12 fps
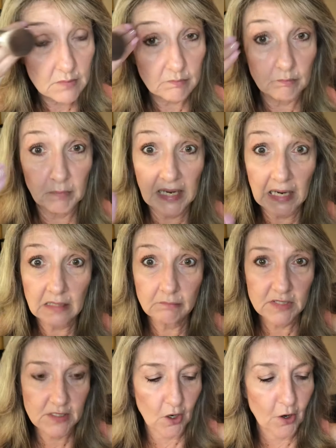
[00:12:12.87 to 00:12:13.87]
bigger.
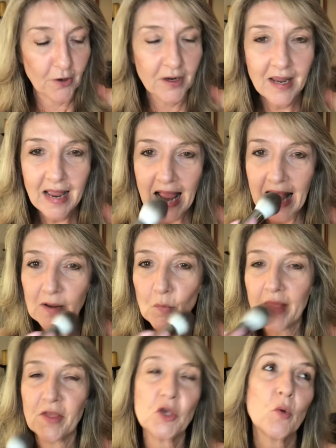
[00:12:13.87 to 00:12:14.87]
So
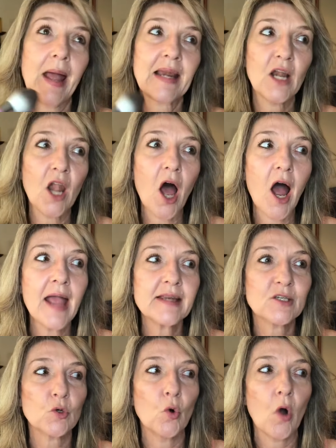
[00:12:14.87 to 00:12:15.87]
anywhere that you add
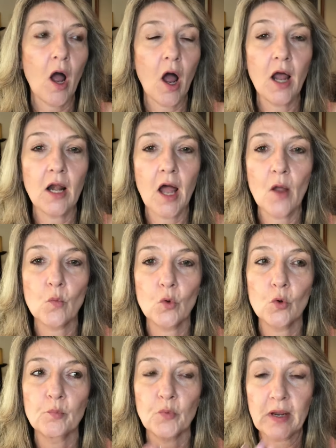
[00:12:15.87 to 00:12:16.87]
light or highlight
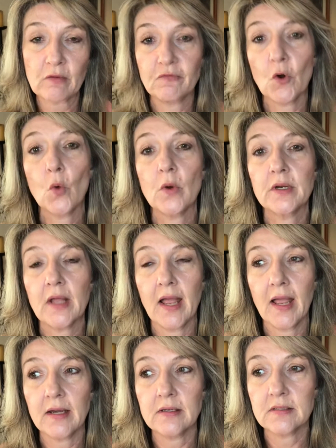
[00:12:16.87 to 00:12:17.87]
will bring forward
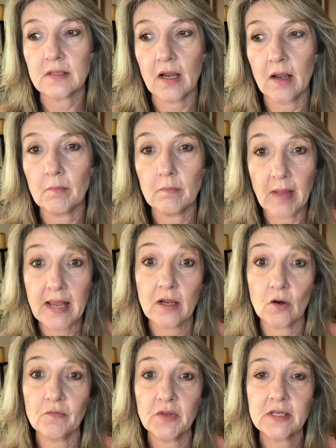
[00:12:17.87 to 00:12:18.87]
and make
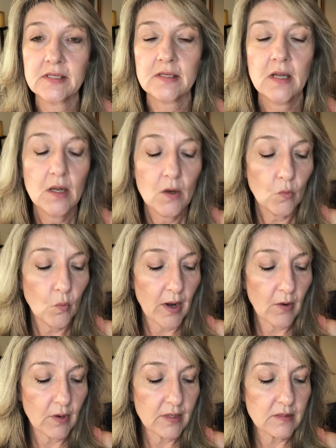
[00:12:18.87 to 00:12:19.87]
it obvious,
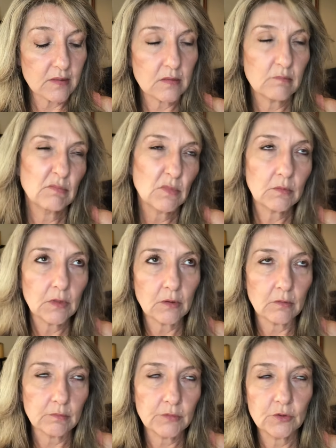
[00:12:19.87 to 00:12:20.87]
whereas
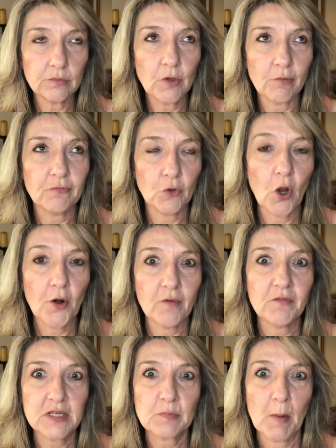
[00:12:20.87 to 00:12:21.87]
not full on
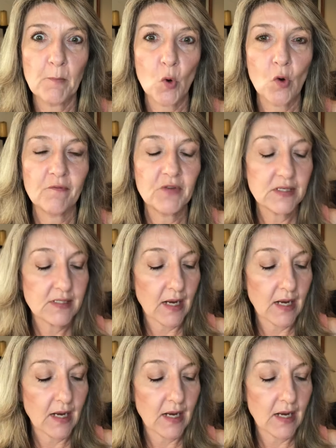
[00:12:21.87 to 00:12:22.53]
obvious, but more obvious.